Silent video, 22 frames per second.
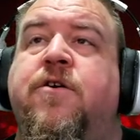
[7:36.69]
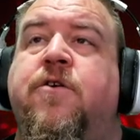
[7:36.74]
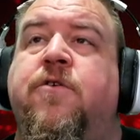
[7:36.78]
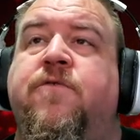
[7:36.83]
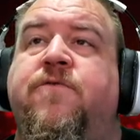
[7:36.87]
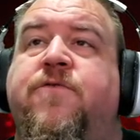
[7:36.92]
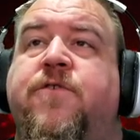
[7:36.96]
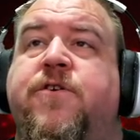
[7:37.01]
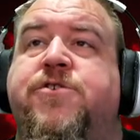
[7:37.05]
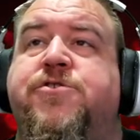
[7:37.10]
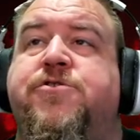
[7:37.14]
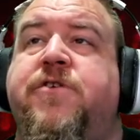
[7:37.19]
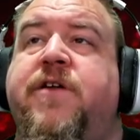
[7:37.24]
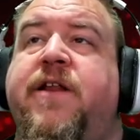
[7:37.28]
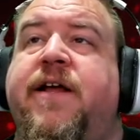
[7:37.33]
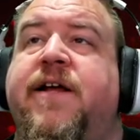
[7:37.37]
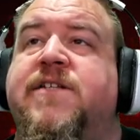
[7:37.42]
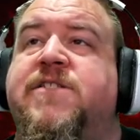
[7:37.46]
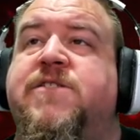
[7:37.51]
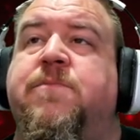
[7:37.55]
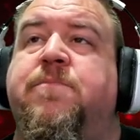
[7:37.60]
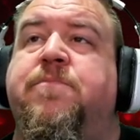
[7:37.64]
known for
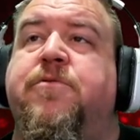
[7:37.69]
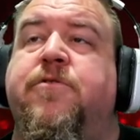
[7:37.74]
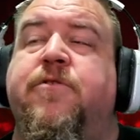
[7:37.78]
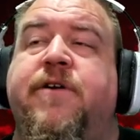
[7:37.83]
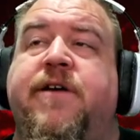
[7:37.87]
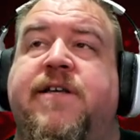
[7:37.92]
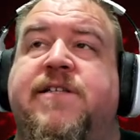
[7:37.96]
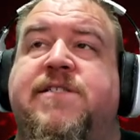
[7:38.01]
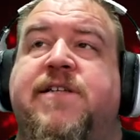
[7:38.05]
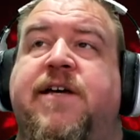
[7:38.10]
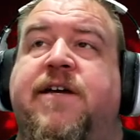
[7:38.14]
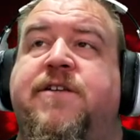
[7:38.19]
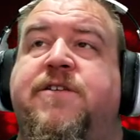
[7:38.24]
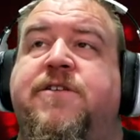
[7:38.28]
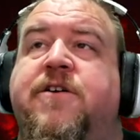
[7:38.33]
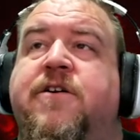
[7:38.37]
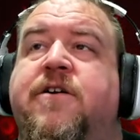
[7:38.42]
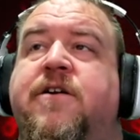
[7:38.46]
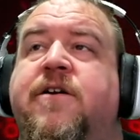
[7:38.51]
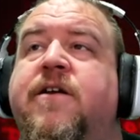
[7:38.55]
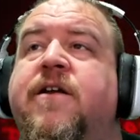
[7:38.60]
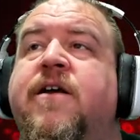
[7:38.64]
treating its employees like
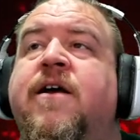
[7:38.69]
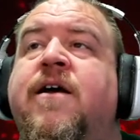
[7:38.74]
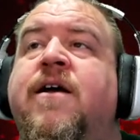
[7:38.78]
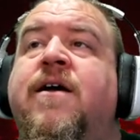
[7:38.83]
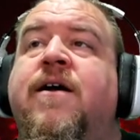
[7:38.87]
dirt,